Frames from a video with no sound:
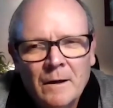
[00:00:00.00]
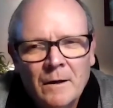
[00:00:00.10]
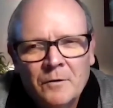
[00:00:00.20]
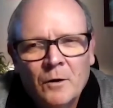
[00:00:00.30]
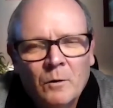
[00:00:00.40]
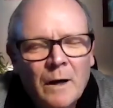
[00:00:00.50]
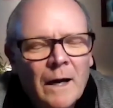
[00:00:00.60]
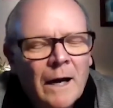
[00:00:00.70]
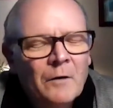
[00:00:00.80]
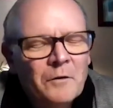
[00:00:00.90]
So
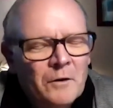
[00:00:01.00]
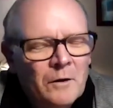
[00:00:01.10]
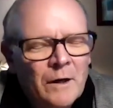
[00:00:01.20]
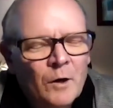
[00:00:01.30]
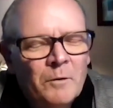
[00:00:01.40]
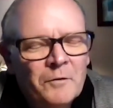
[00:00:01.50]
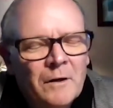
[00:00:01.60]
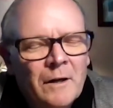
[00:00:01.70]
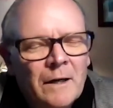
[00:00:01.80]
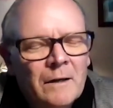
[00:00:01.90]
how's it going to help us
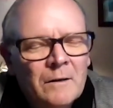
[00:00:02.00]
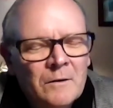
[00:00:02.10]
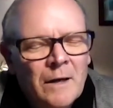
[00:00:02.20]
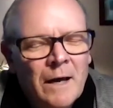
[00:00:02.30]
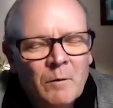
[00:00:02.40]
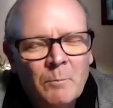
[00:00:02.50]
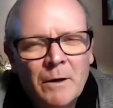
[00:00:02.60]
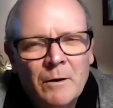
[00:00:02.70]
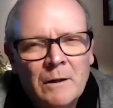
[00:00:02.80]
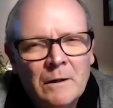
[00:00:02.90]
today to have a
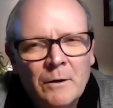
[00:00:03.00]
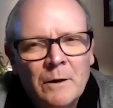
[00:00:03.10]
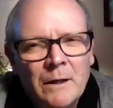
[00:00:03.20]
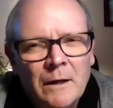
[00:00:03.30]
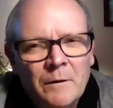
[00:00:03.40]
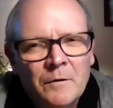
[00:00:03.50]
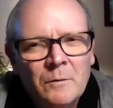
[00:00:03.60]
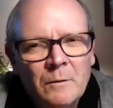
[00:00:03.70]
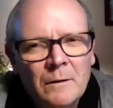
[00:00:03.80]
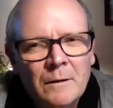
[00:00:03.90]
better clarity on this
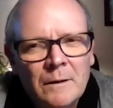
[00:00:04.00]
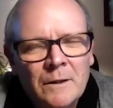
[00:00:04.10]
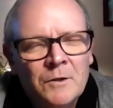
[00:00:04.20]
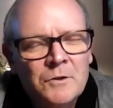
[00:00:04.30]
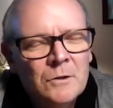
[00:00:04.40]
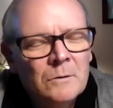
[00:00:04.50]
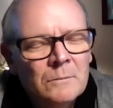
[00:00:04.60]
issue?